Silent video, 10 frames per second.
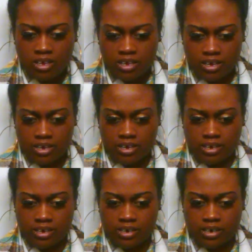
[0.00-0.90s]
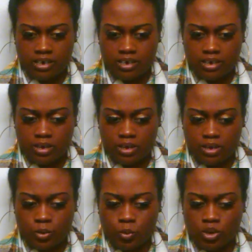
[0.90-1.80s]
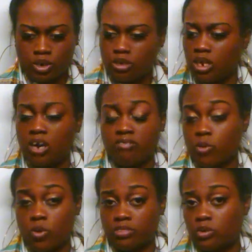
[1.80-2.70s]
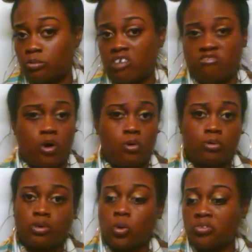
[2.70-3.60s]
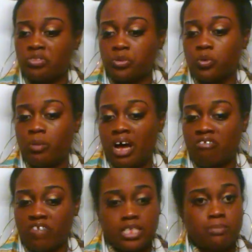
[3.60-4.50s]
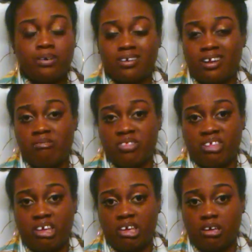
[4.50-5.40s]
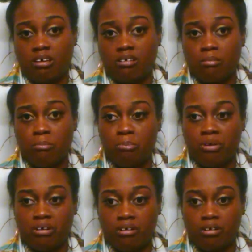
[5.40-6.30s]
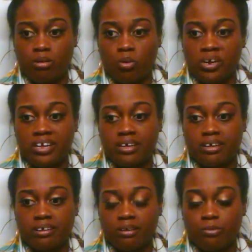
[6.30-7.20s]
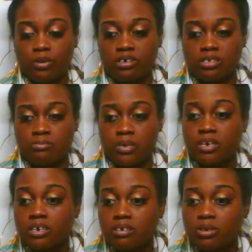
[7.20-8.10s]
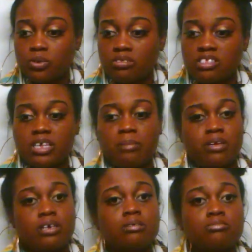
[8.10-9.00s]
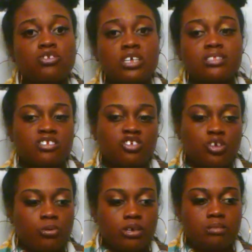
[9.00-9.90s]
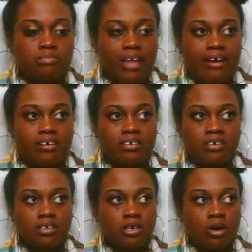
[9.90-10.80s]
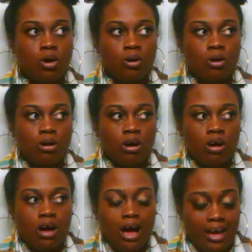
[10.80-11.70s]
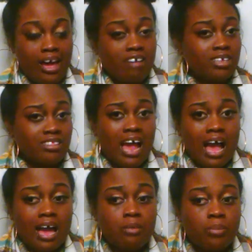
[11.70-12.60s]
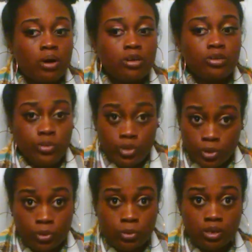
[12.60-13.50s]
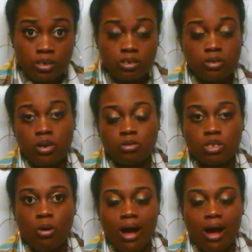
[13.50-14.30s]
he would love going through my phone, going through my Facebook and everything. But when it was me doing the same to him, just to show him that I have nothing to hide, but do you? So